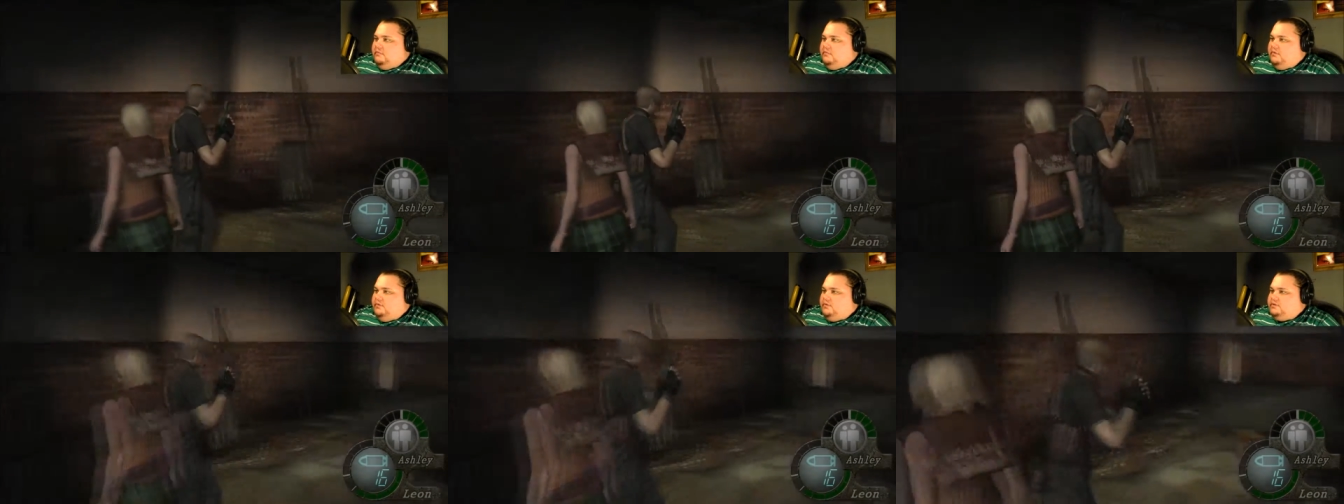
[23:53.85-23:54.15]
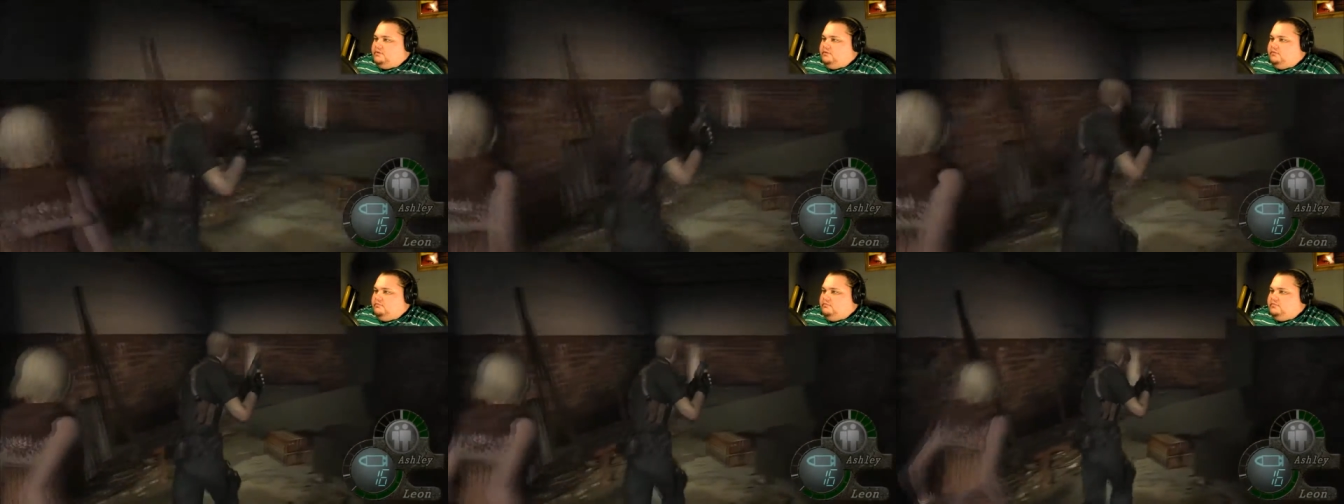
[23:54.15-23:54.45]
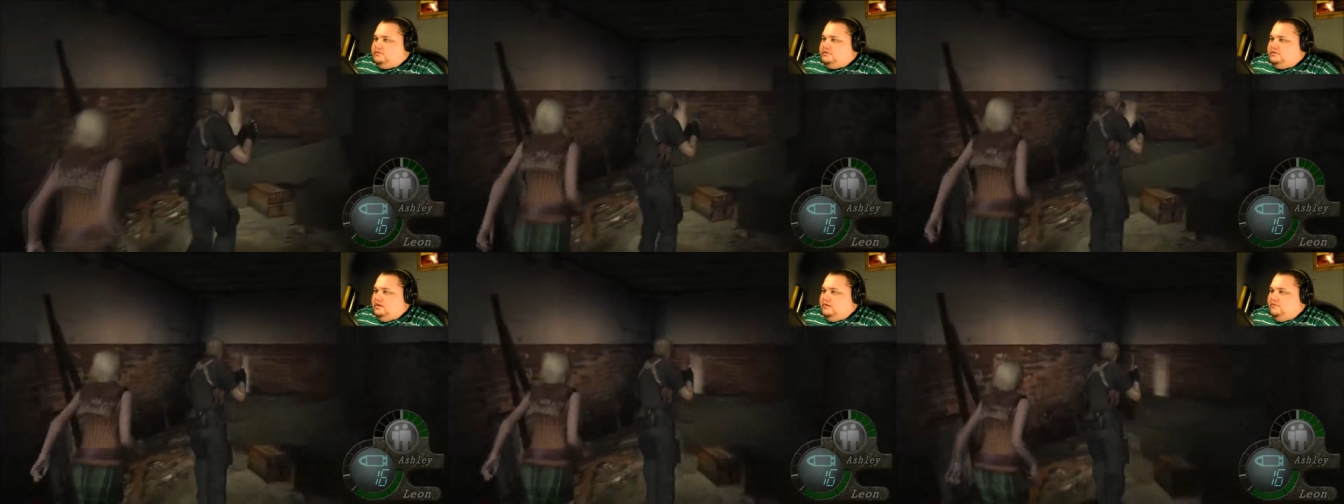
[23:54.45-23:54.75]
There's
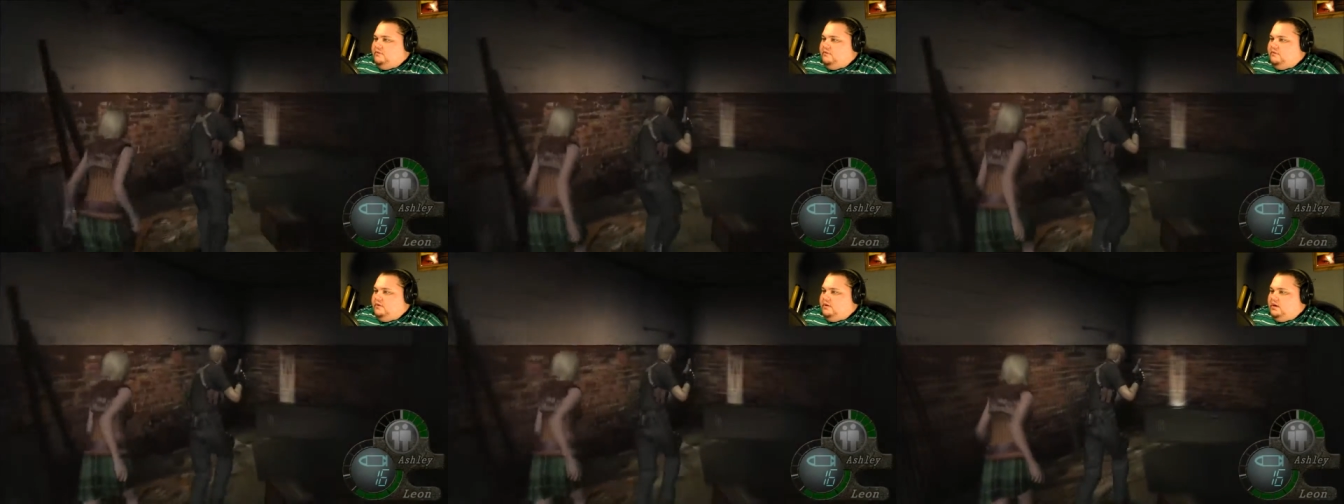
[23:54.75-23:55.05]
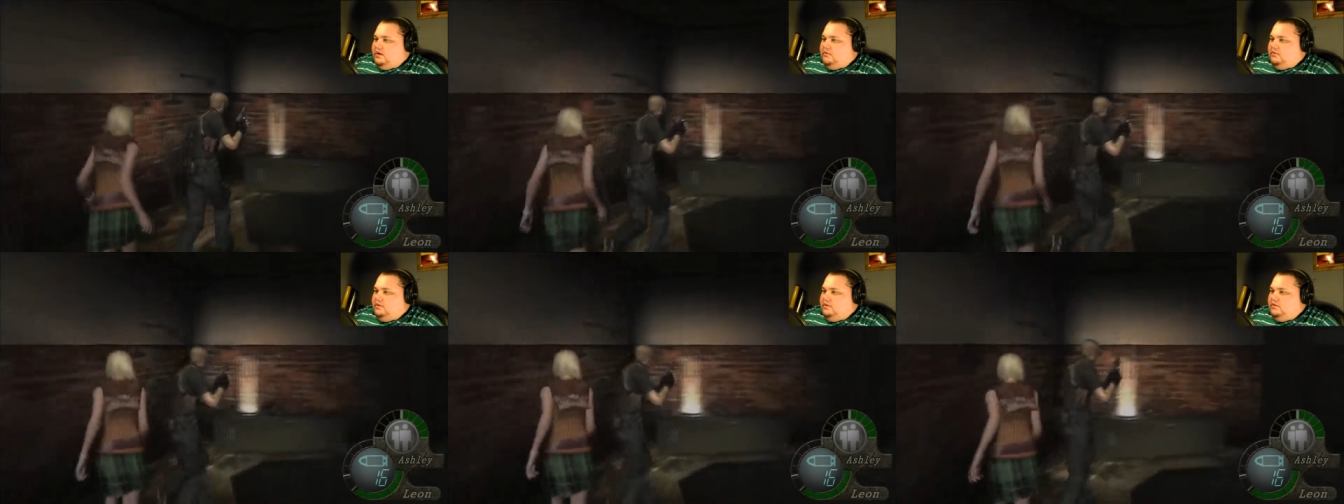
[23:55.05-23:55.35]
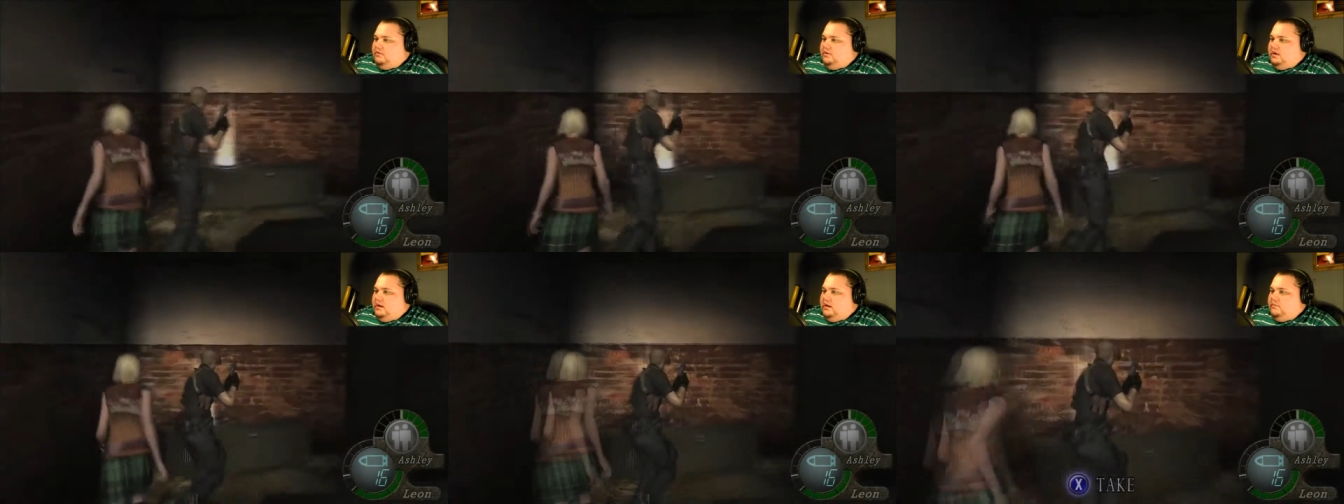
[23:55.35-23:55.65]
some stuff over here I wanna
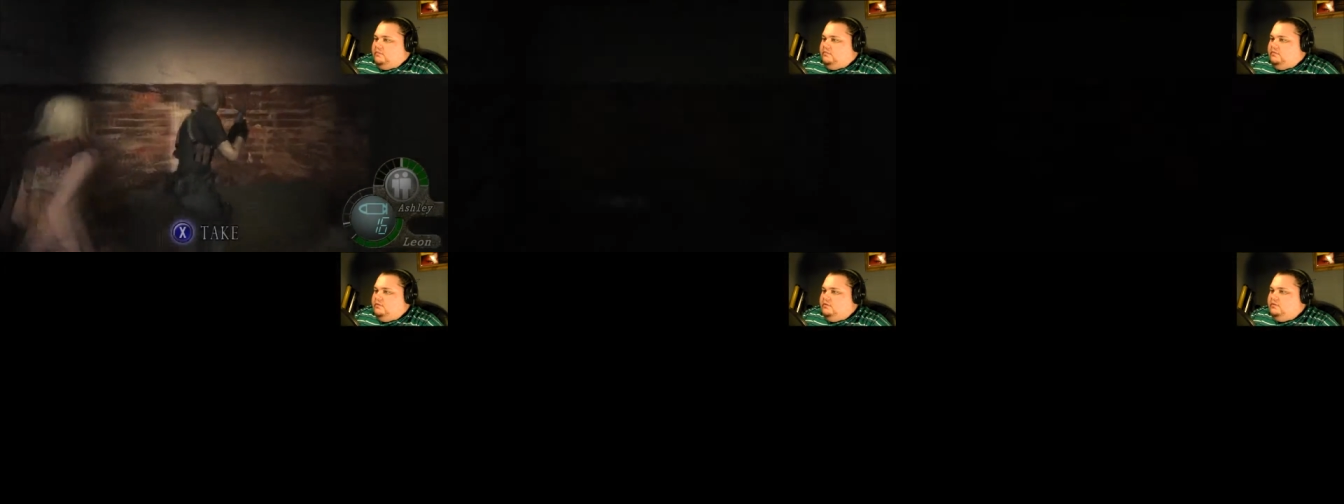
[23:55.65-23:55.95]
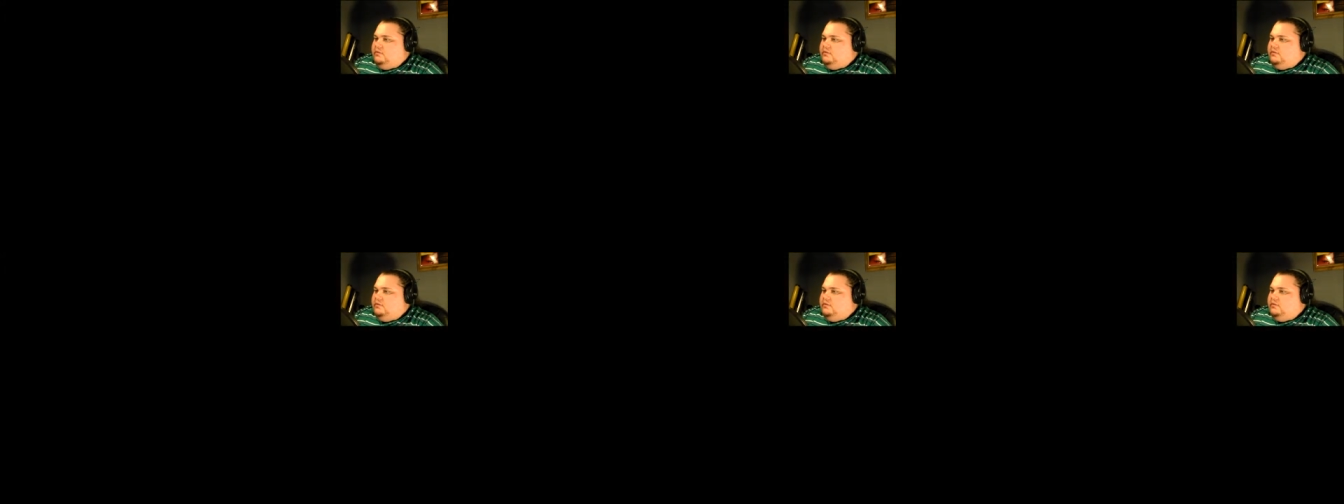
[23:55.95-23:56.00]
grab.